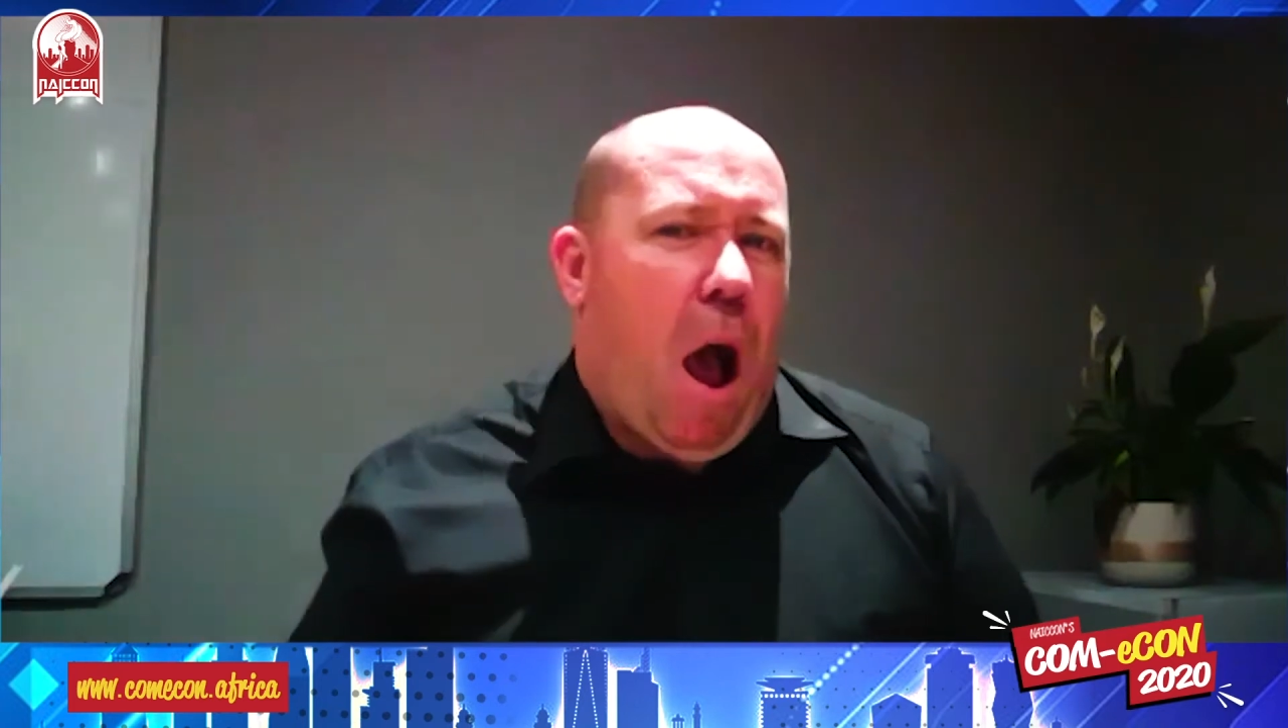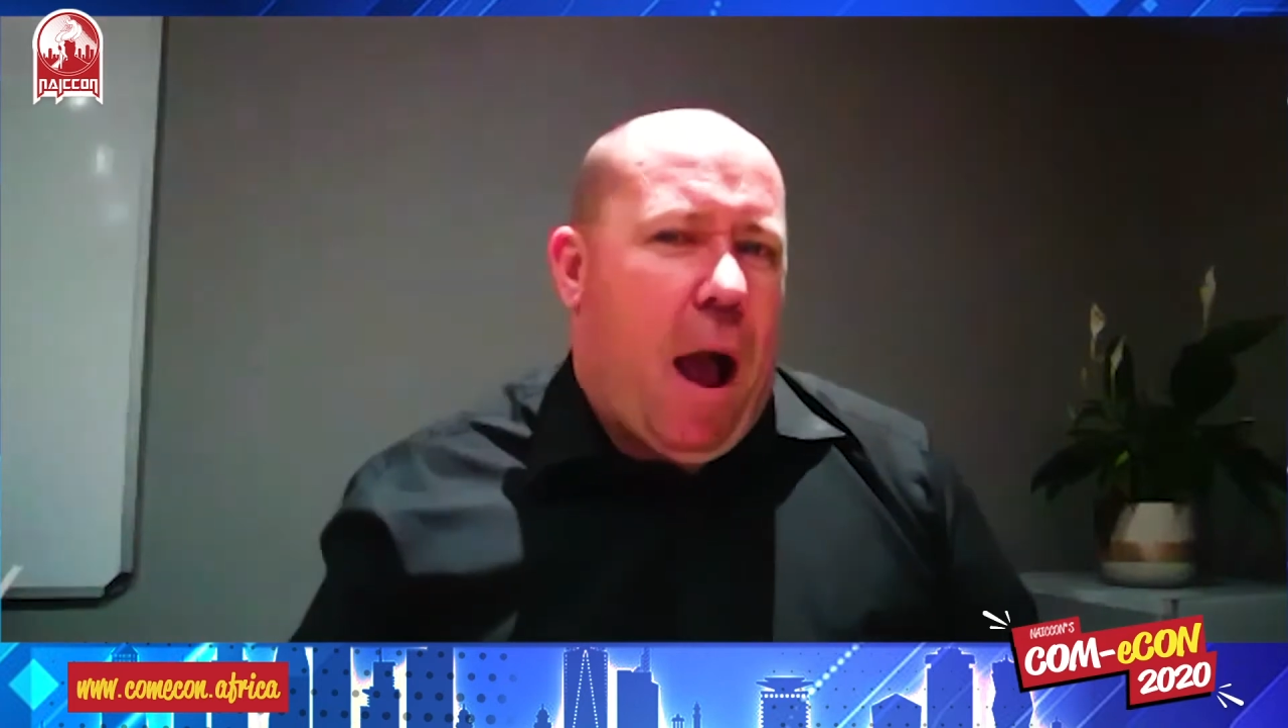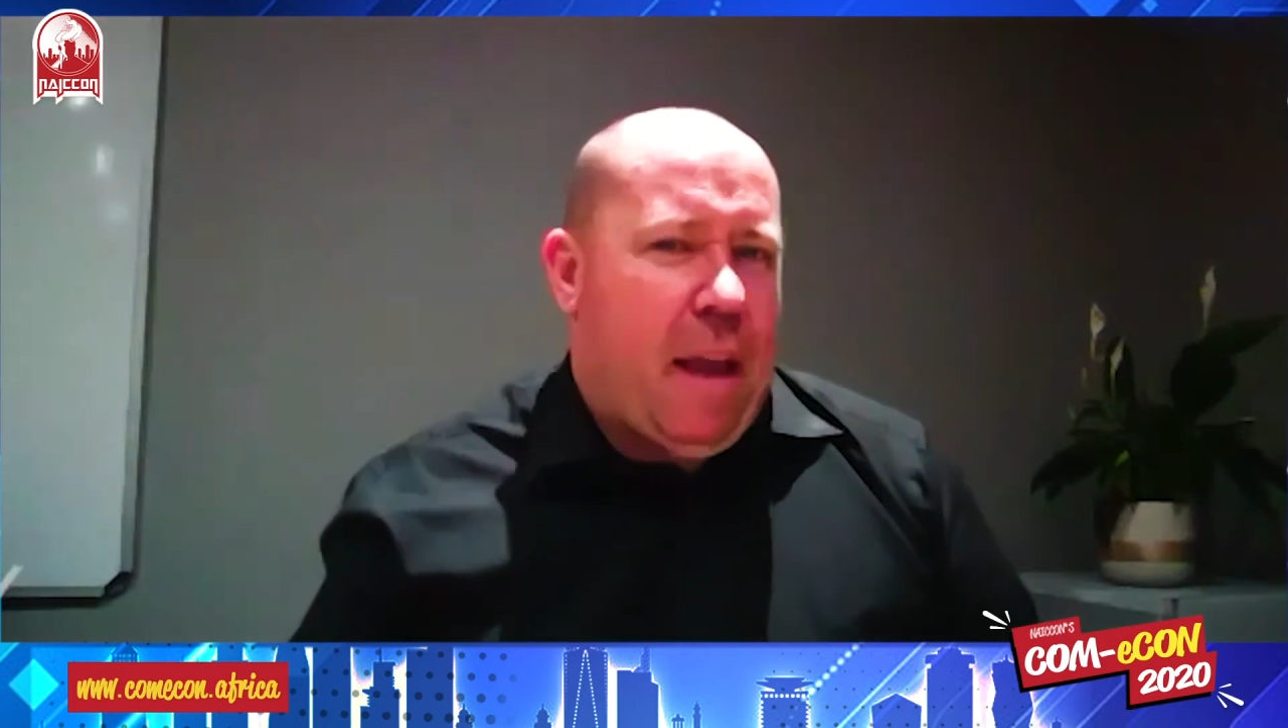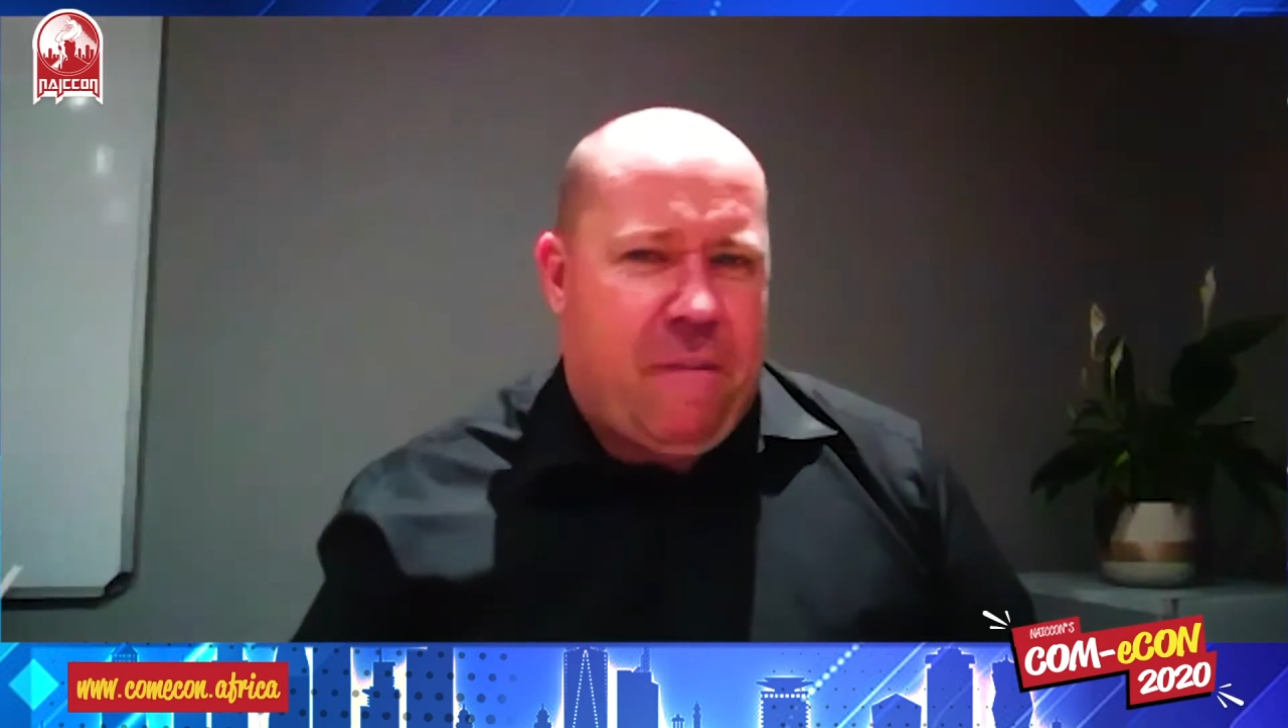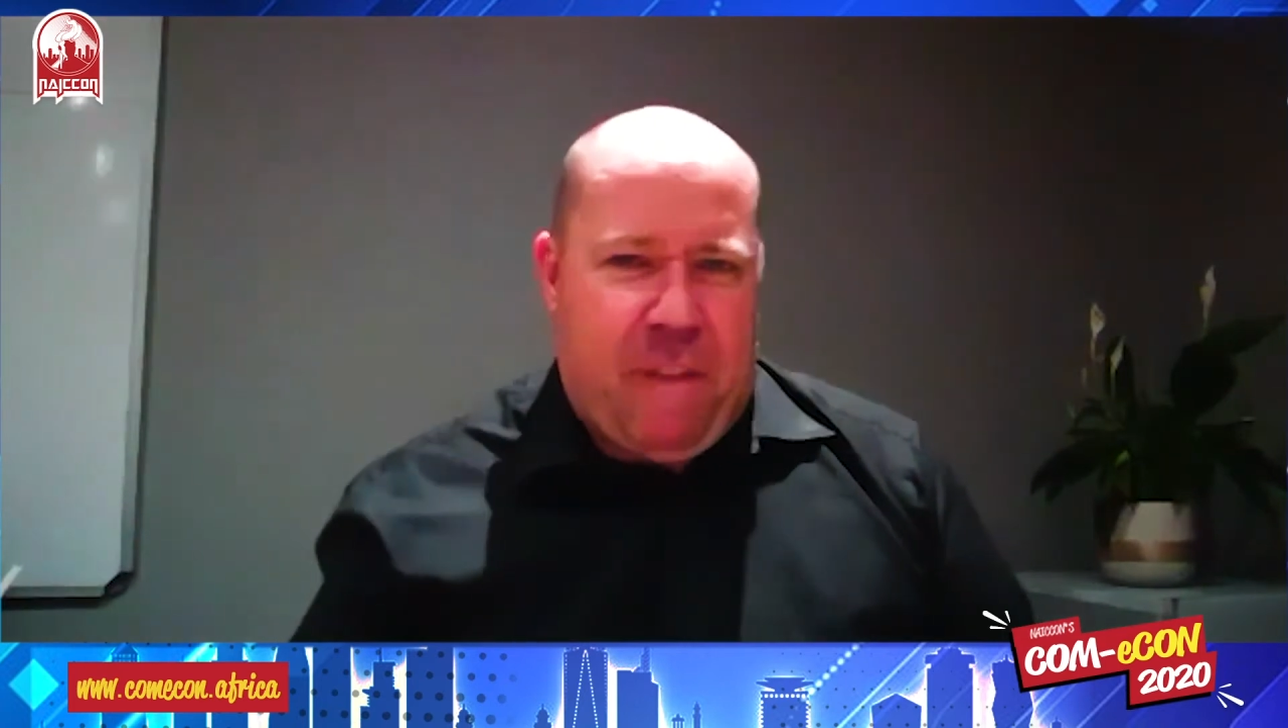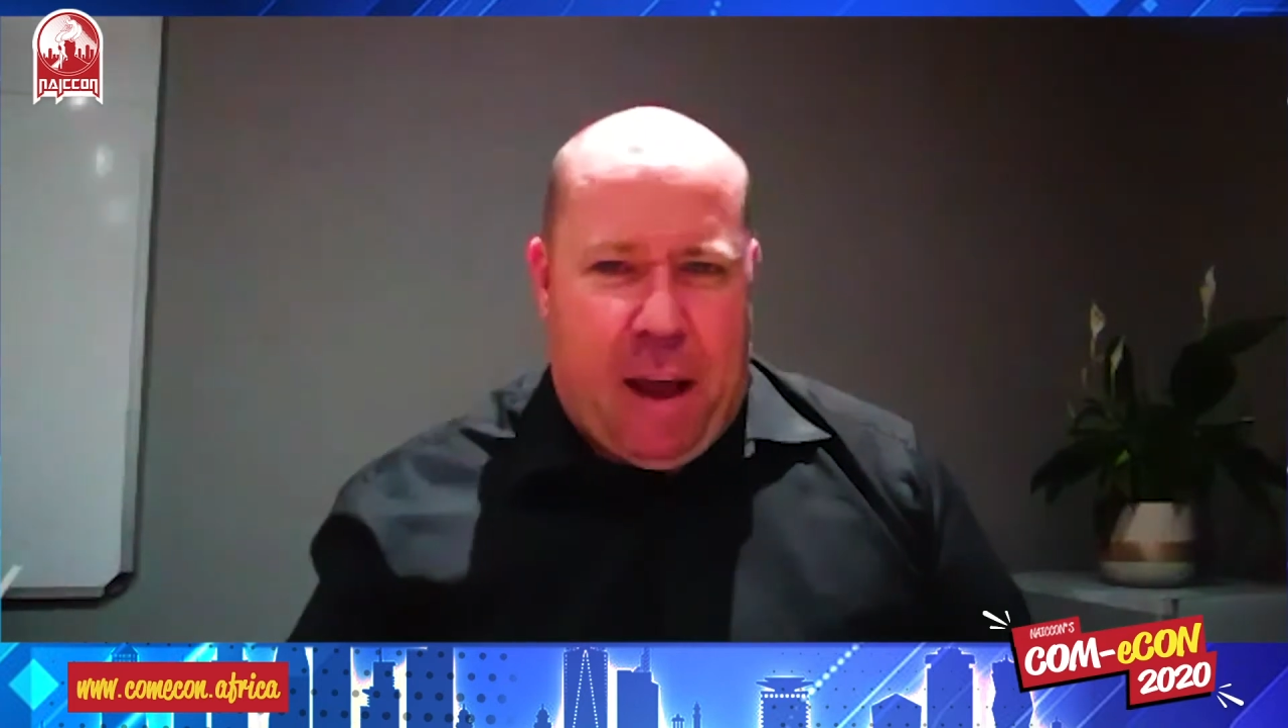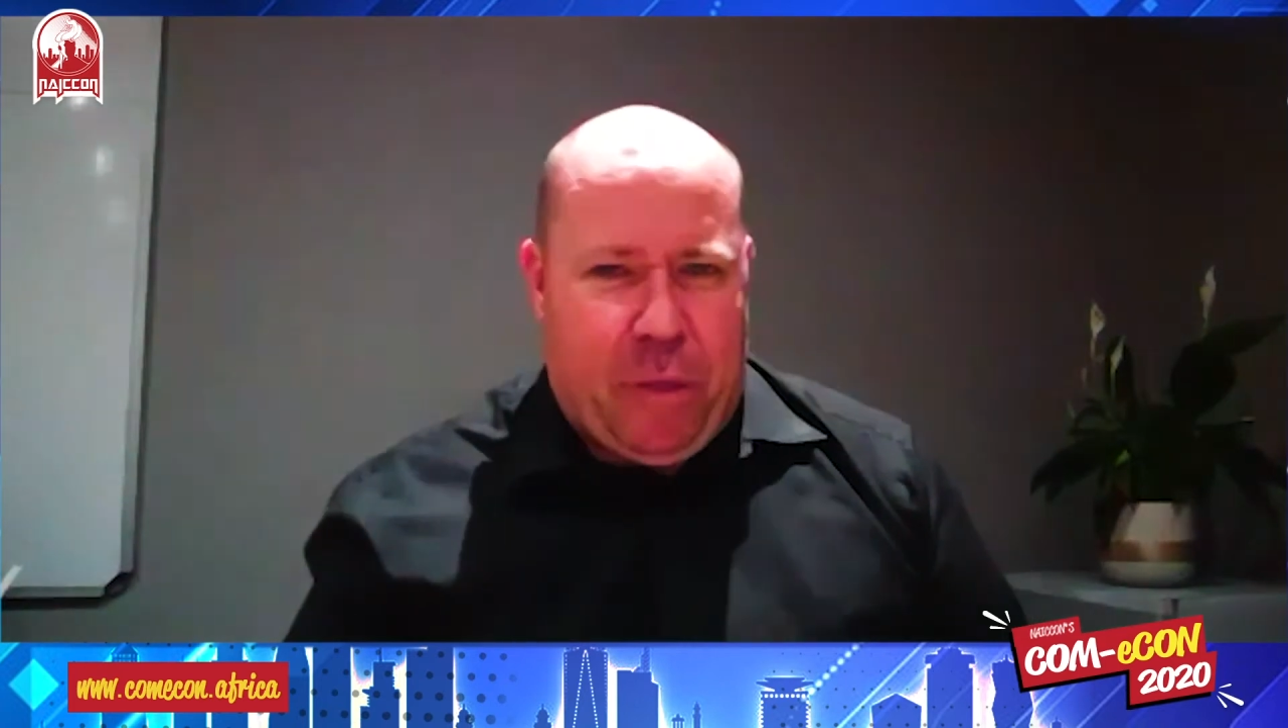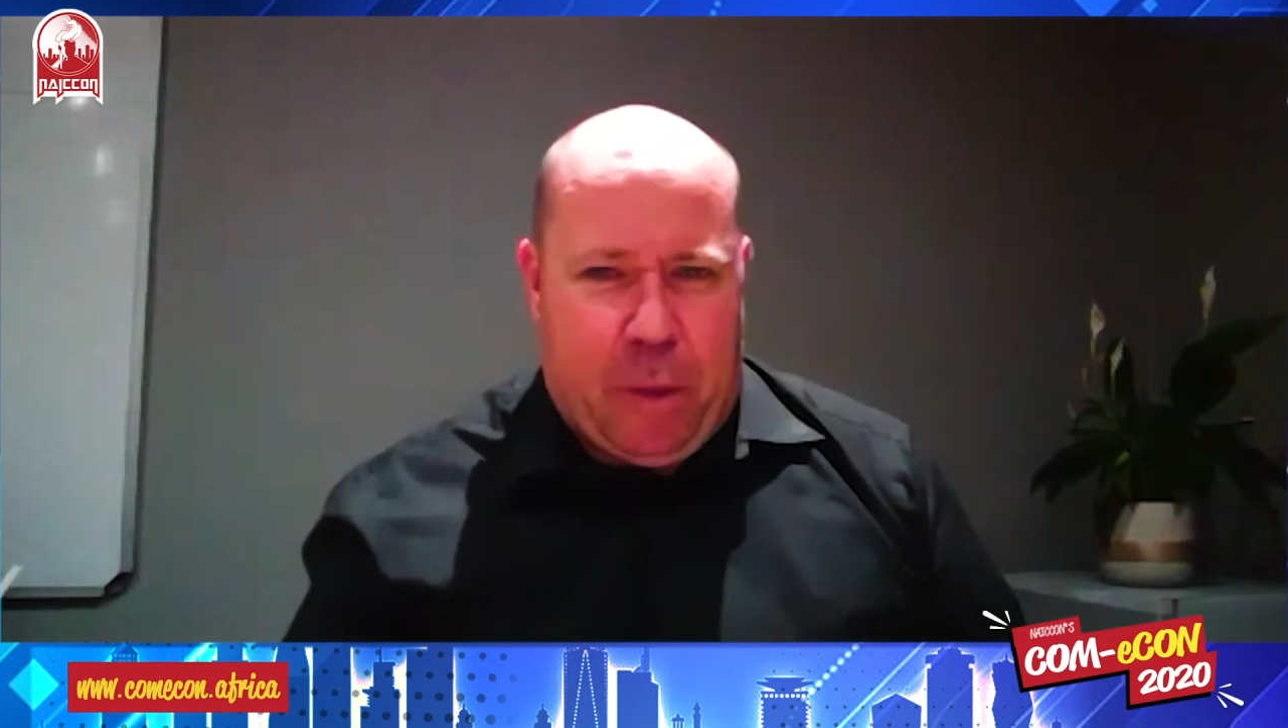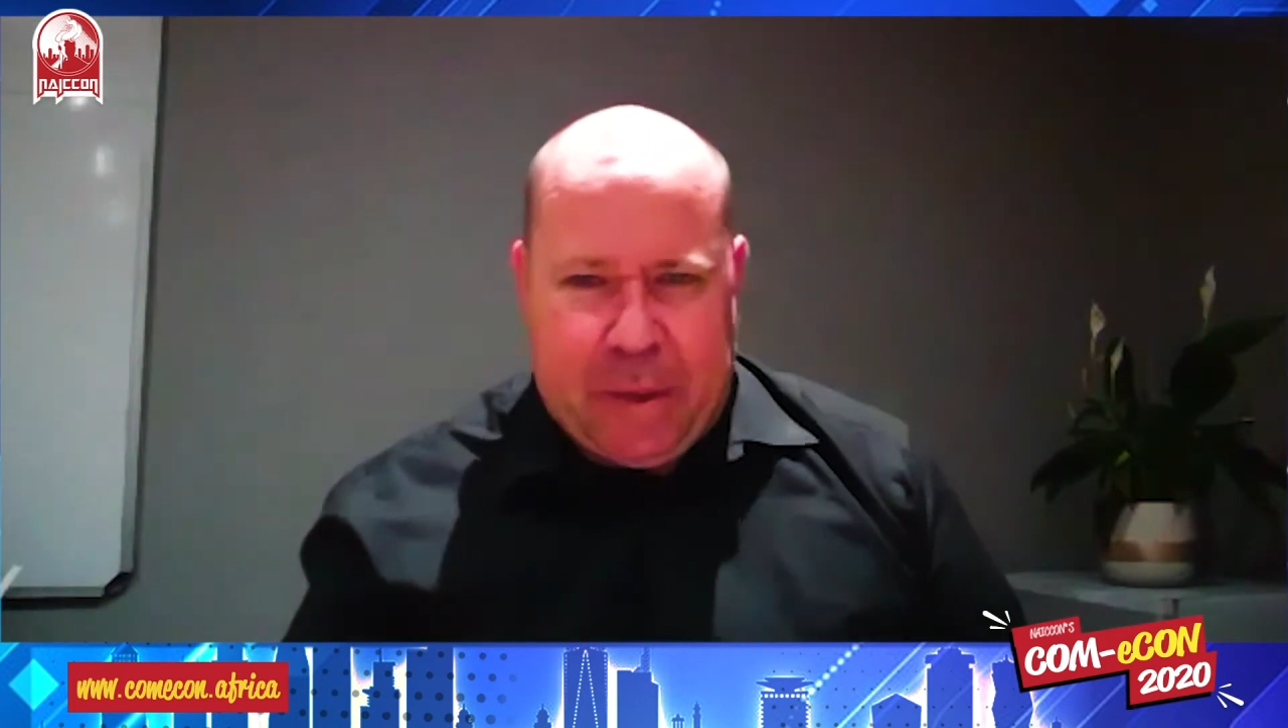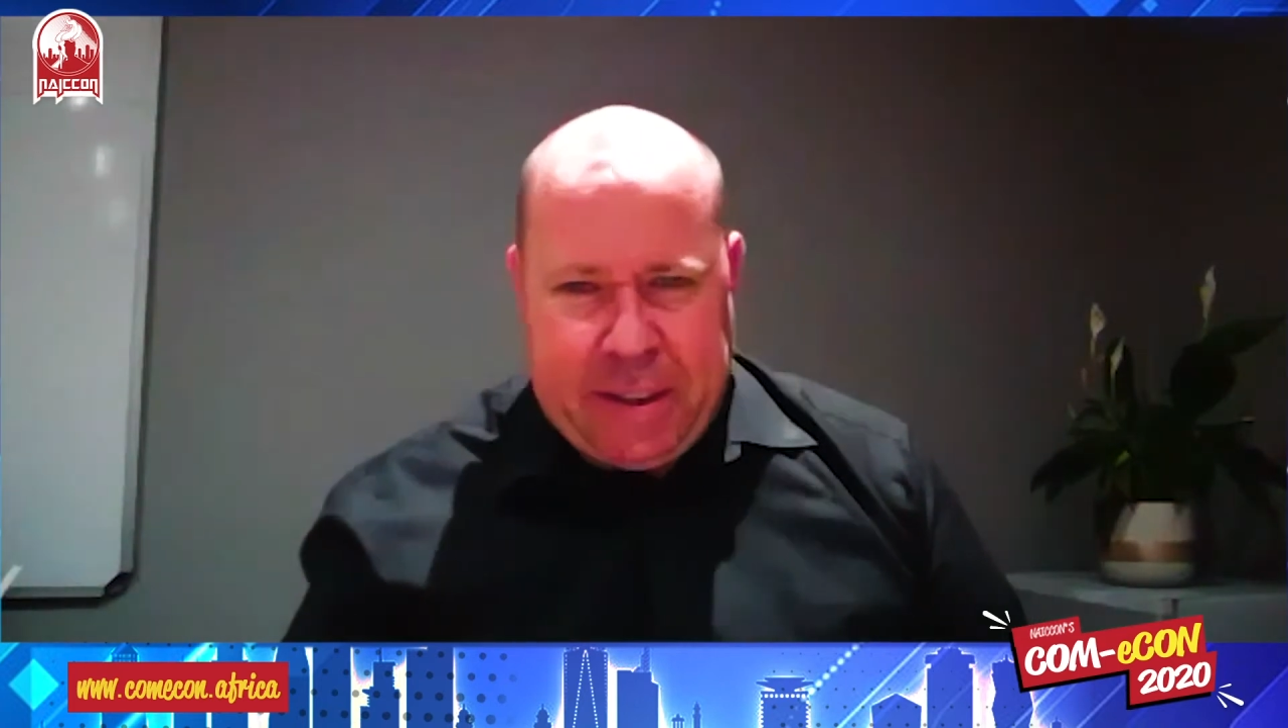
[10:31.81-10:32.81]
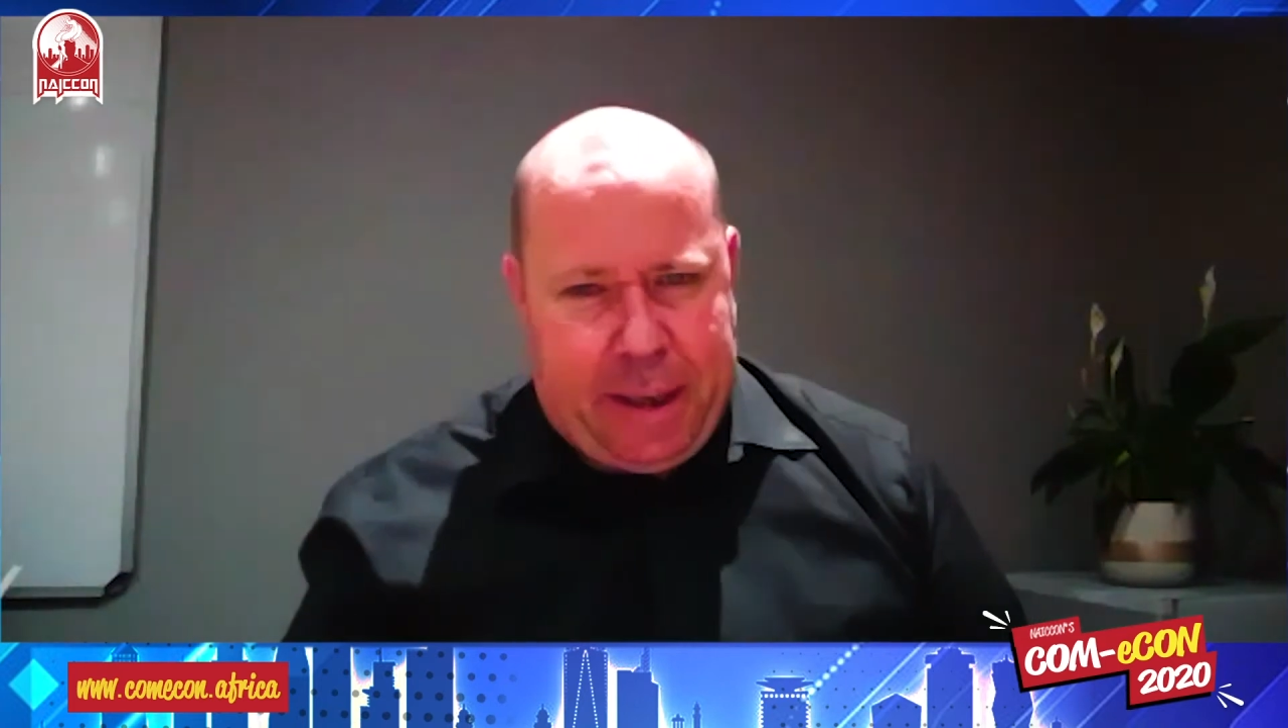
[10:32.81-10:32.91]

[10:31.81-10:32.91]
I found them as